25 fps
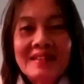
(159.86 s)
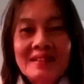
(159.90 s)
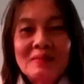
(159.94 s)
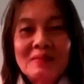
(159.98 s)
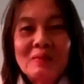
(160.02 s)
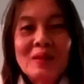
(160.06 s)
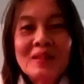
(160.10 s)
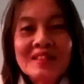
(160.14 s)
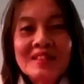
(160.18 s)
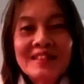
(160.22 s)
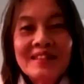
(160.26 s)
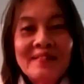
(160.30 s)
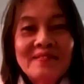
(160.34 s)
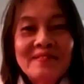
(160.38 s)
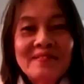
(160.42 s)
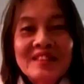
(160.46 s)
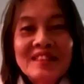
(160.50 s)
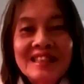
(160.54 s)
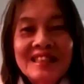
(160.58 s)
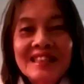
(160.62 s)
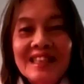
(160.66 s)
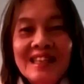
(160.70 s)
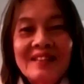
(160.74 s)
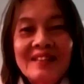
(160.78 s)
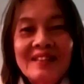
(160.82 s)
I was a
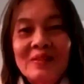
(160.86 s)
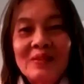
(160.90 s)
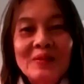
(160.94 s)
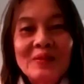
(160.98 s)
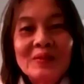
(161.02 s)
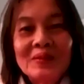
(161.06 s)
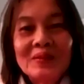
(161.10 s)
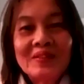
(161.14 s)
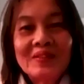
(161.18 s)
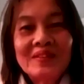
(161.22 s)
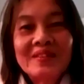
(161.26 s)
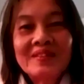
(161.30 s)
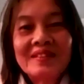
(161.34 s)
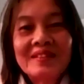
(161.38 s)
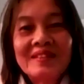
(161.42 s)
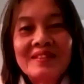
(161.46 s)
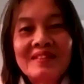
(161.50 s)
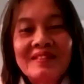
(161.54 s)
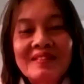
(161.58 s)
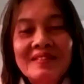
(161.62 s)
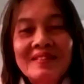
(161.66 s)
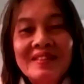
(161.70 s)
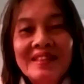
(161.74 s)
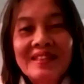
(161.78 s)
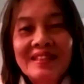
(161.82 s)
VTL user,
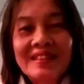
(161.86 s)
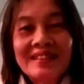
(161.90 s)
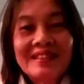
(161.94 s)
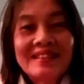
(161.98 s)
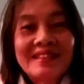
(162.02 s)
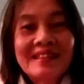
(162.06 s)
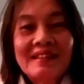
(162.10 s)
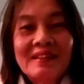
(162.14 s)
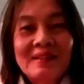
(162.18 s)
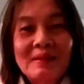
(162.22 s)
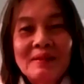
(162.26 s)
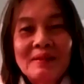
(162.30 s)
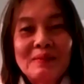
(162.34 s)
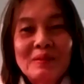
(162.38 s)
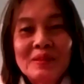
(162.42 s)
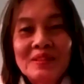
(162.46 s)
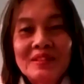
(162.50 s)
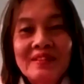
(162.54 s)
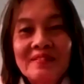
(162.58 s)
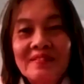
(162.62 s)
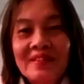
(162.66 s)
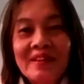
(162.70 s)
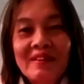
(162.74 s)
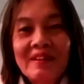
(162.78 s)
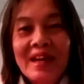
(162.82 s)
and was
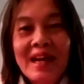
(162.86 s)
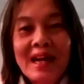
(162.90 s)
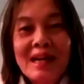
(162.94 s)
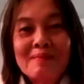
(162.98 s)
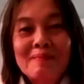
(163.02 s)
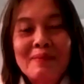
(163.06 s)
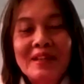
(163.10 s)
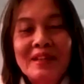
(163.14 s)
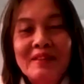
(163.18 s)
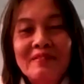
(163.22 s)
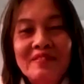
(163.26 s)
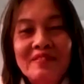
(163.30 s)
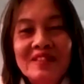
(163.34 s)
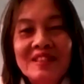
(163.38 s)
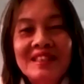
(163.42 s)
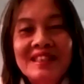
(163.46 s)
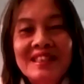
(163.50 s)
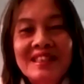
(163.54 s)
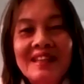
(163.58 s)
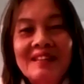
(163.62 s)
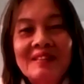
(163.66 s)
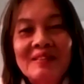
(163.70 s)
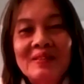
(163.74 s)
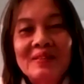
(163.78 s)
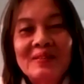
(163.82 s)
a very happy
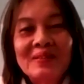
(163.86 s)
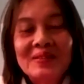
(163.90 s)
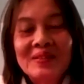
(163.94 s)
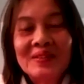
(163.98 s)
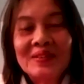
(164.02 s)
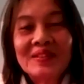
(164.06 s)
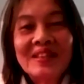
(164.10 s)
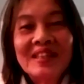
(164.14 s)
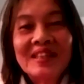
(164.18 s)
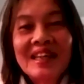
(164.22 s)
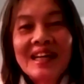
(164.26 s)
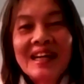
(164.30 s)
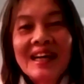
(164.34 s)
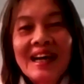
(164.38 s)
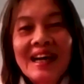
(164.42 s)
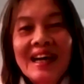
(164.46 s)
VTL user.